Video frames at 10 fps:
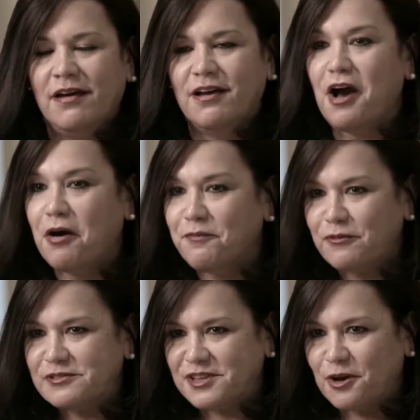
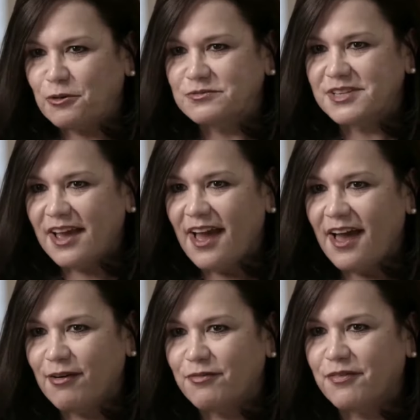comfort zone to
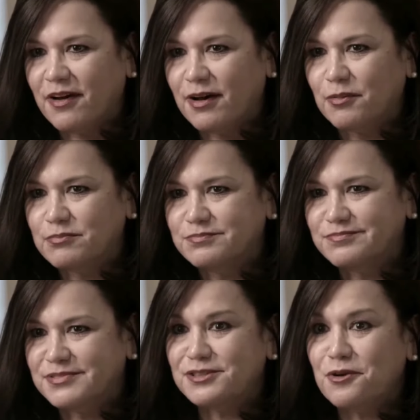have
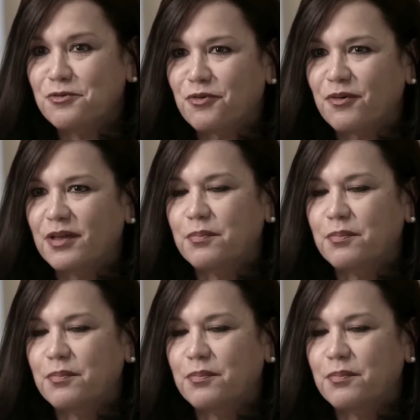surgery?